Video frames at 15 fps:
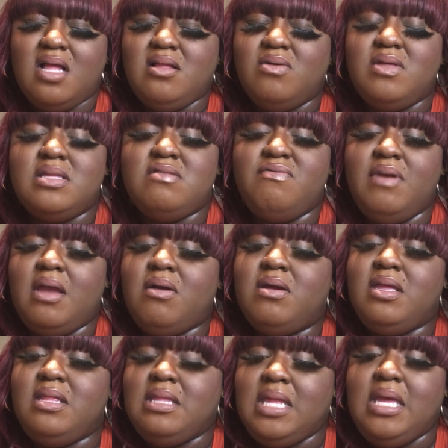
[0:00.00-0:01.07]
I know that's
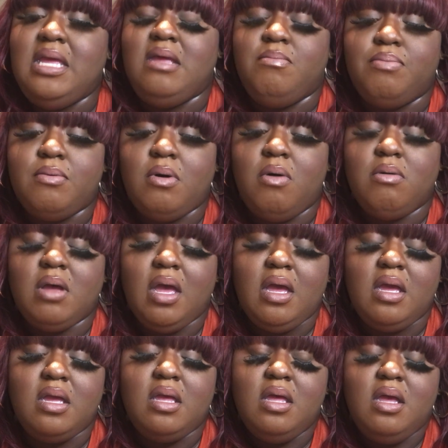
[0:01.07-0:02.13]
very deep,
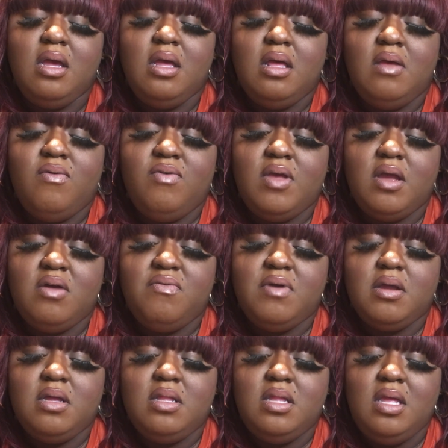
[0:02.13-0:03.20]
okay? Very,
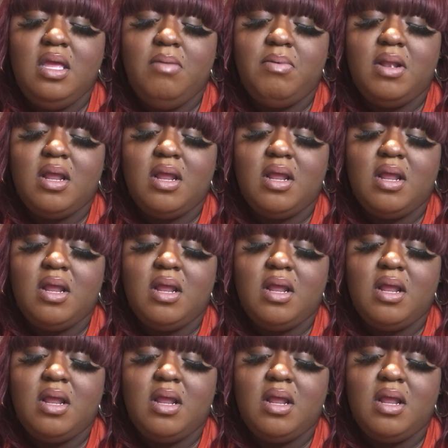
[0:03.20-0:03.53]
very deep.